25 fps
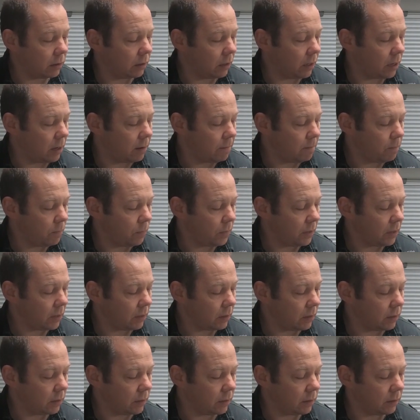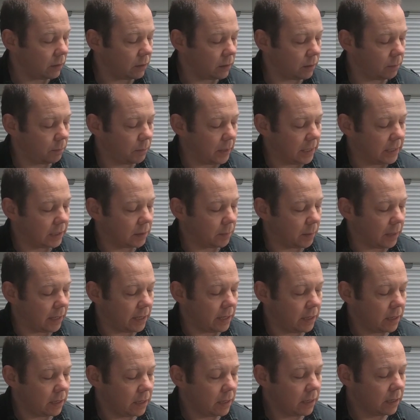
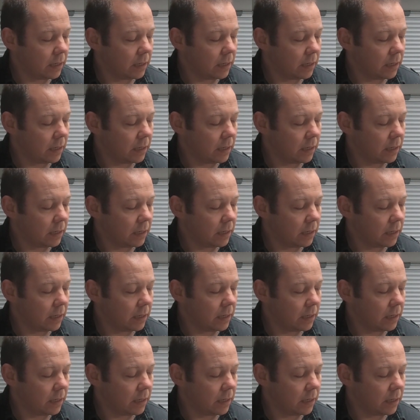B2B.